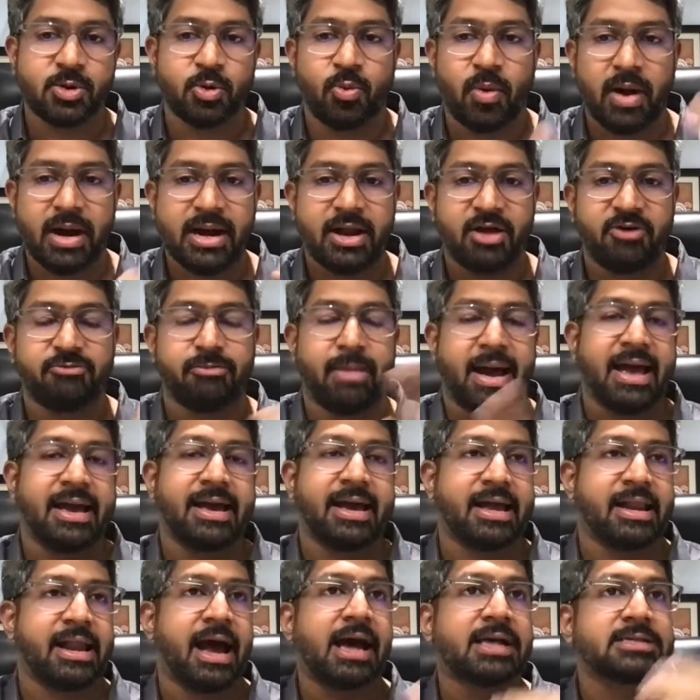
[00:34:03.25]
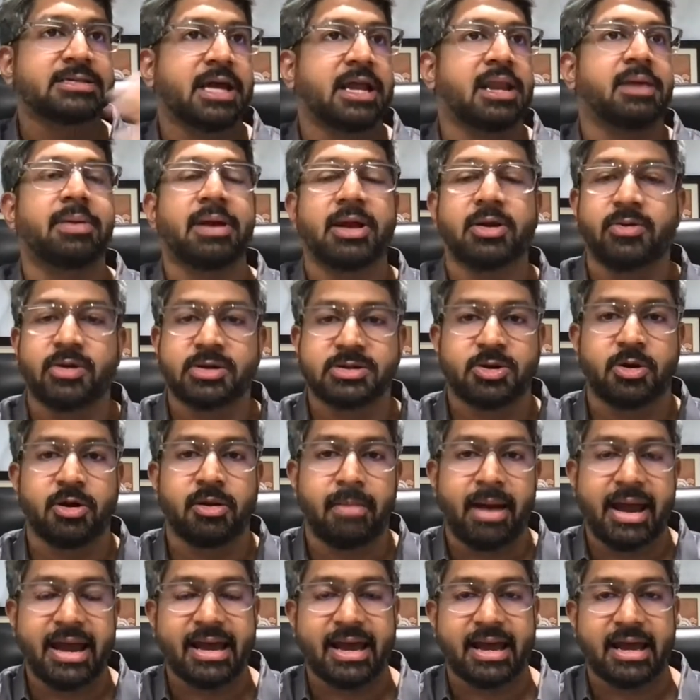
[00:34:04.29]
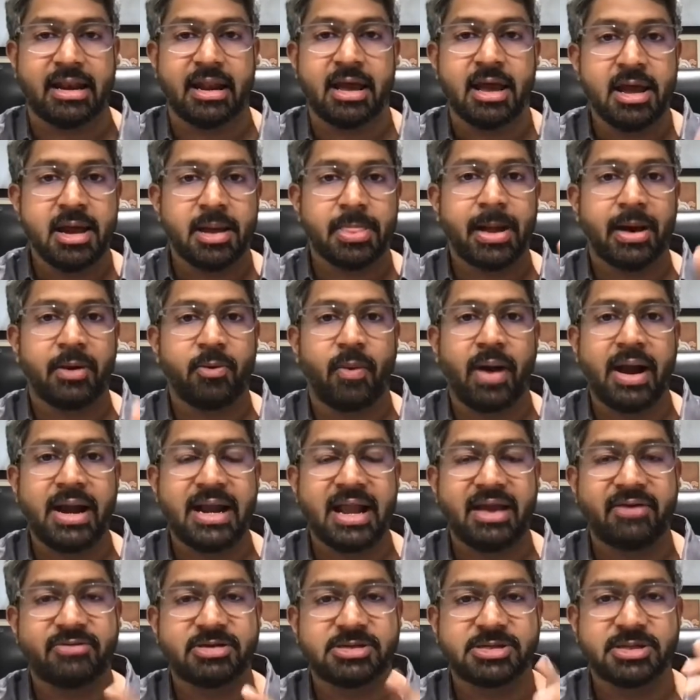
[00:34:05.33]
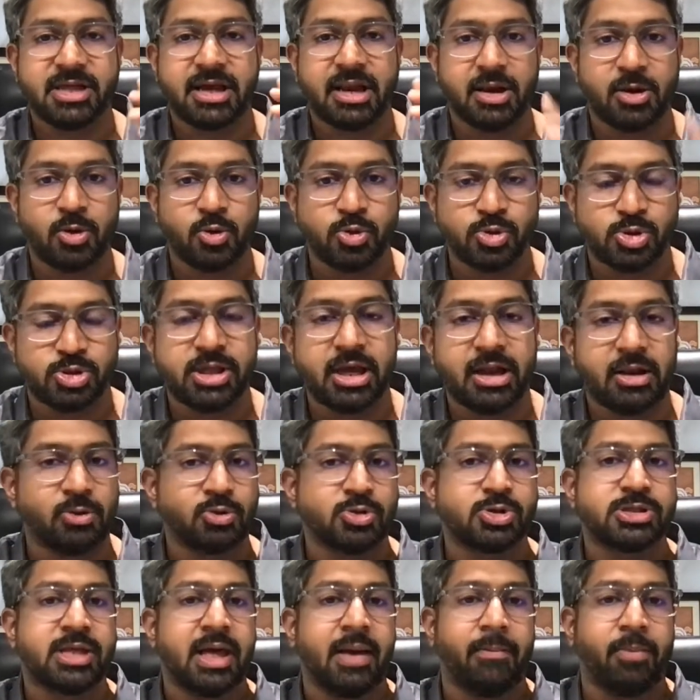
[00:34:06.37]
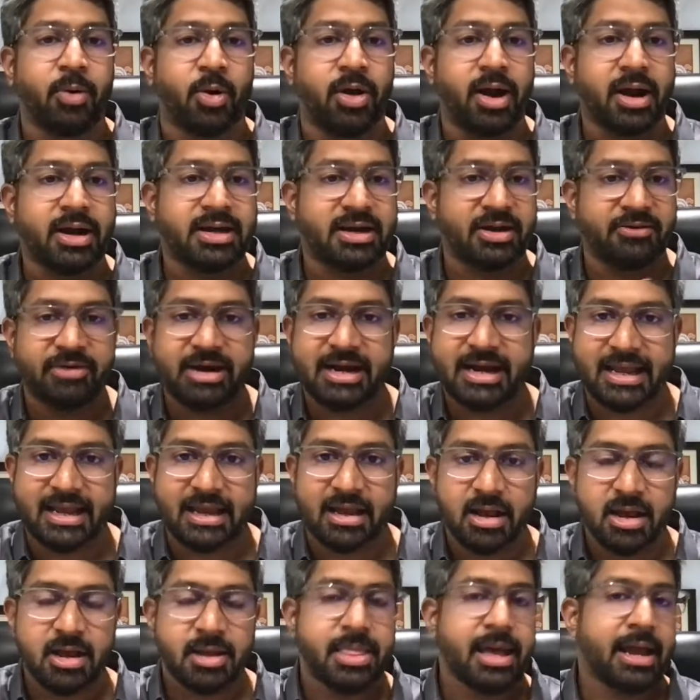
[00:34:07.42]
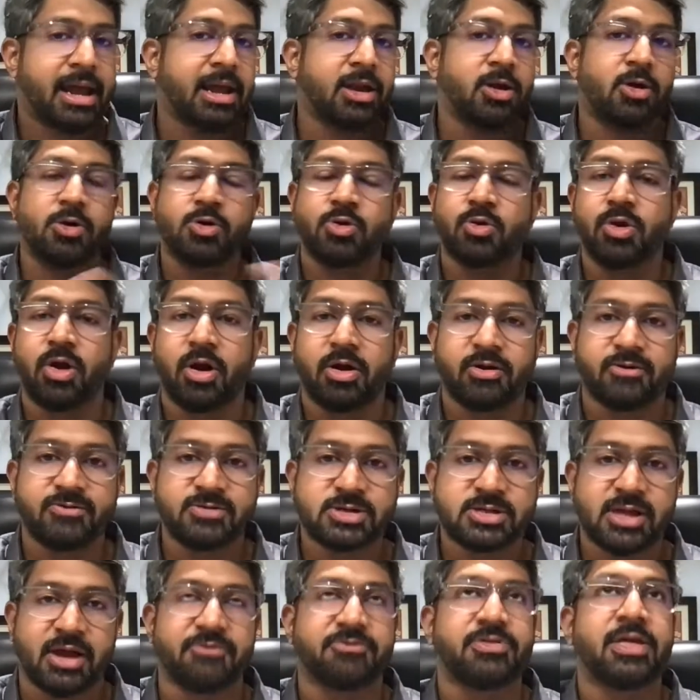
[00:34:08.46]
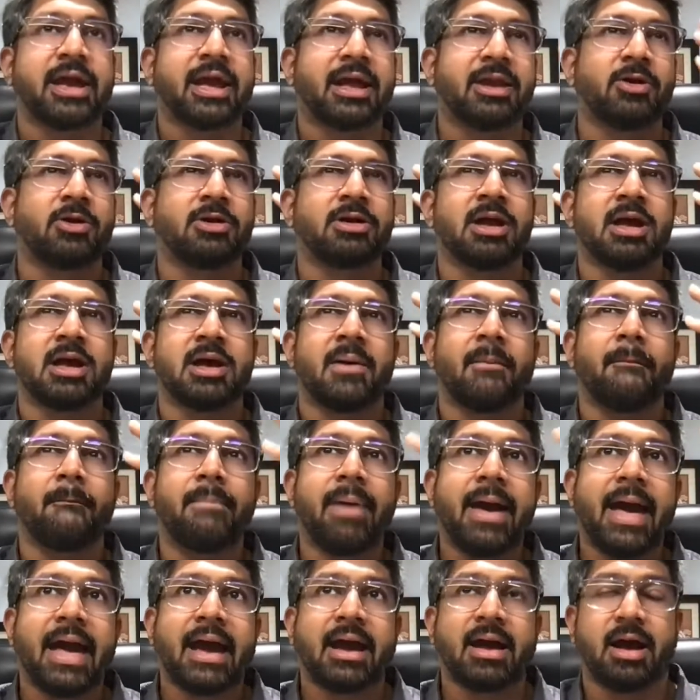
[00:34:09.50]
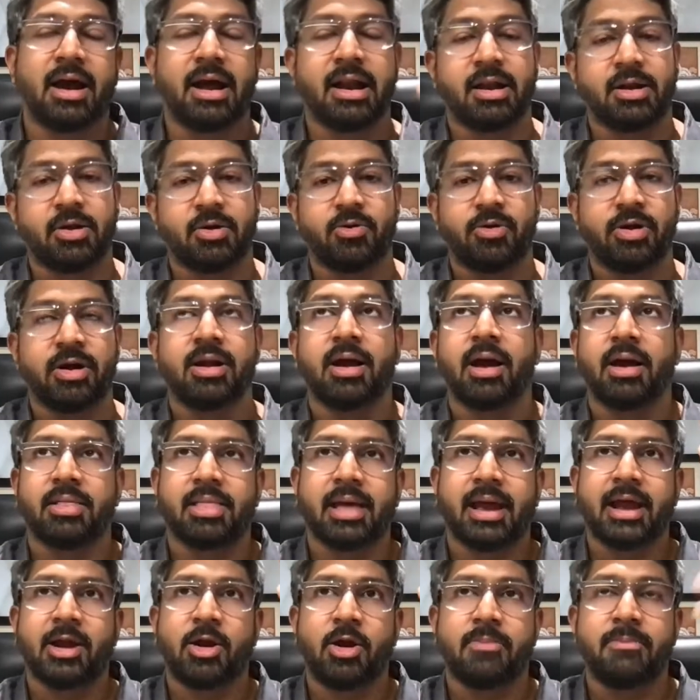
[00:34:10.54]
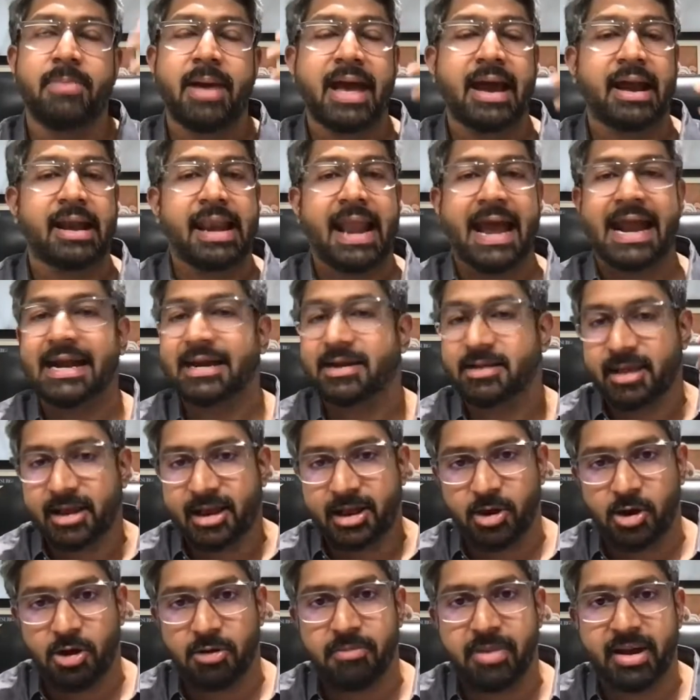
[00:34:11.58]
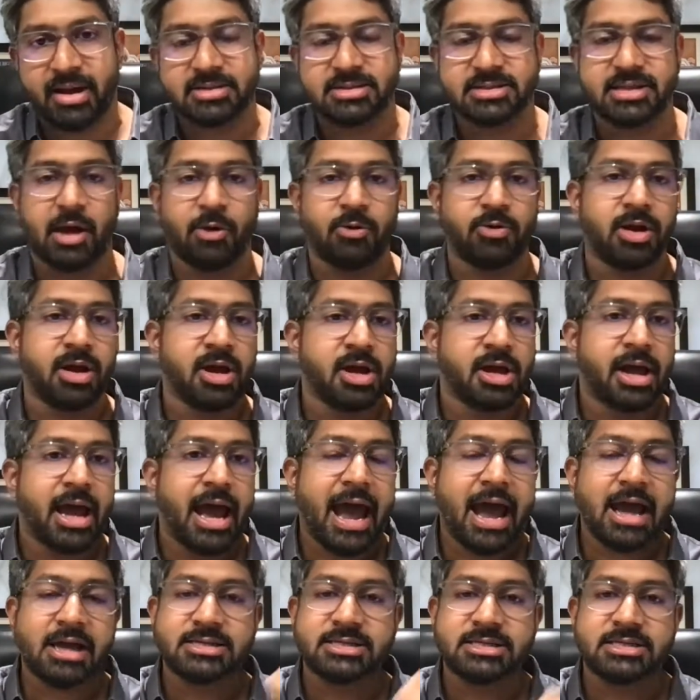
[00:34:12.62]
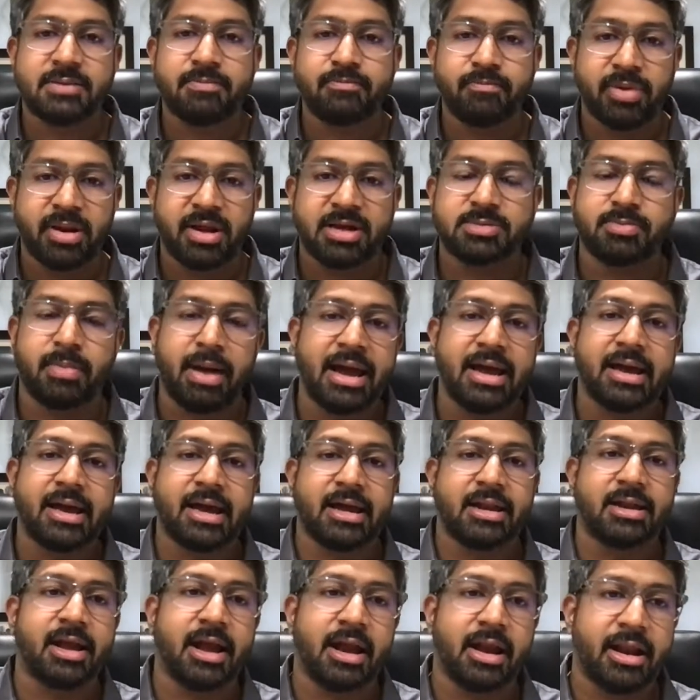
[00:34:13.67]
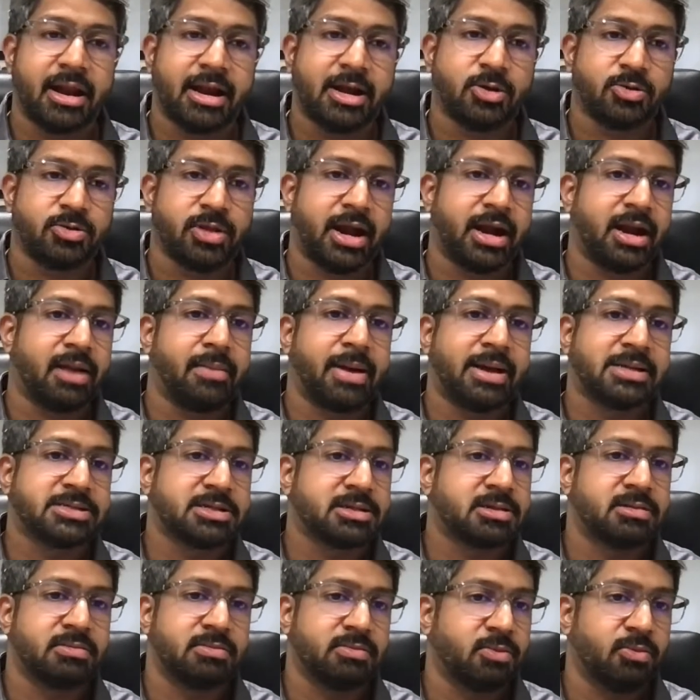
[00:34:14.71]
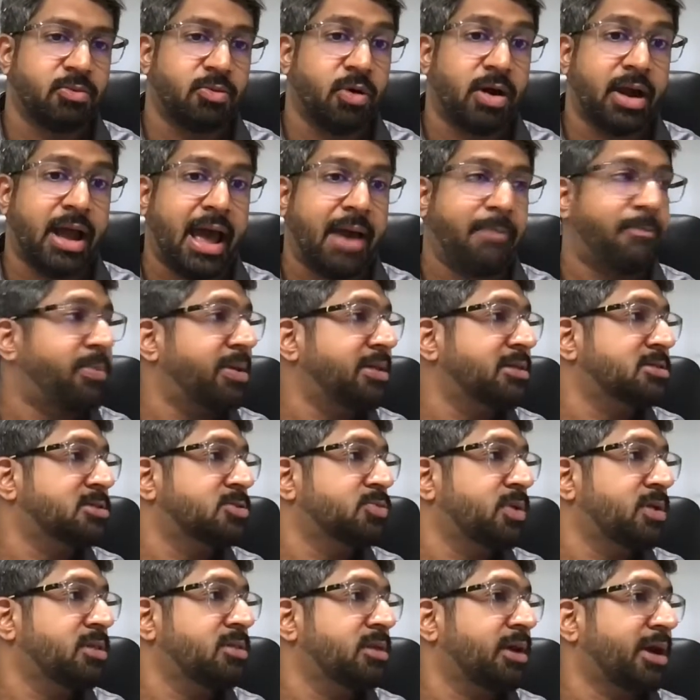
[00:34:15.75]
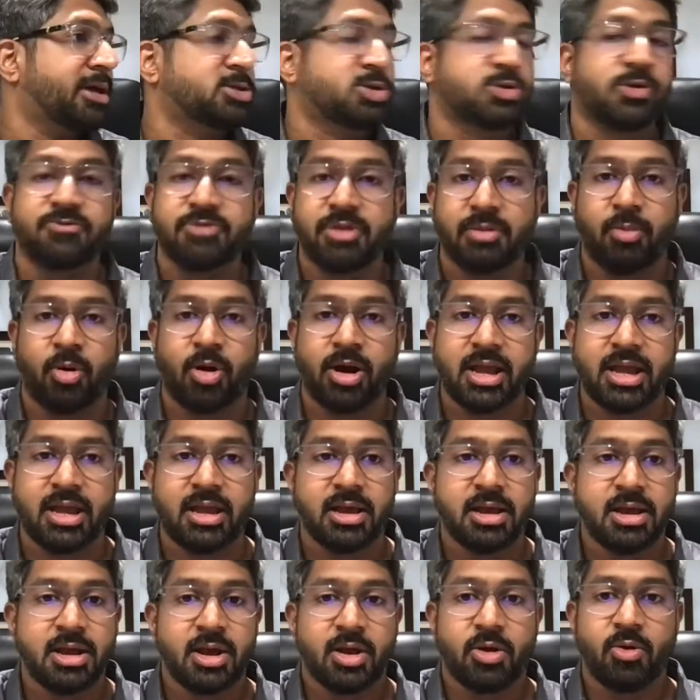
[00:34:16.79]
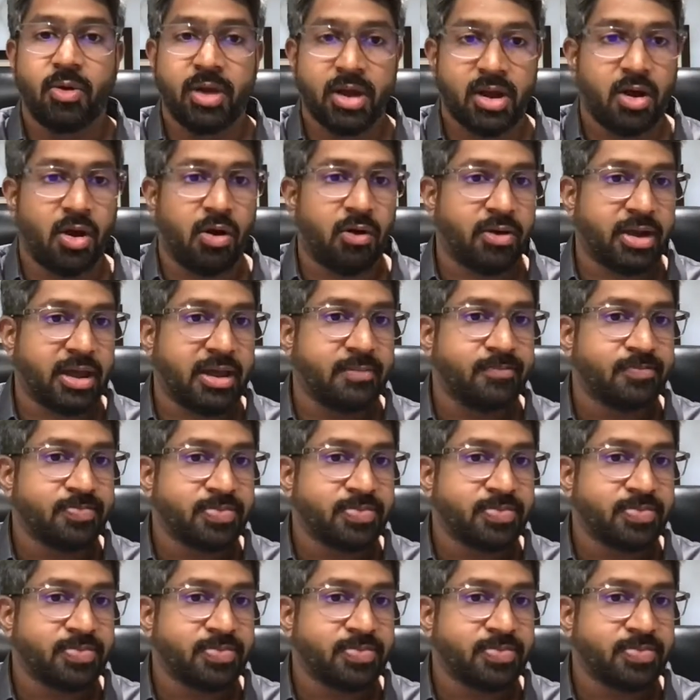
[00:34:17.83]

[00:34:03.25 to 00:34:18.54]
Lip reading: One day of migraine. Ask anybody who has got a migraine. That one day which they lose their productivity. They cannot do a lot of stuff. They cannot bear a good. They cannot bear light. They cannot bear sound. As simple as migraine can lead to that. Imagine what happens with the rest of the body going awry.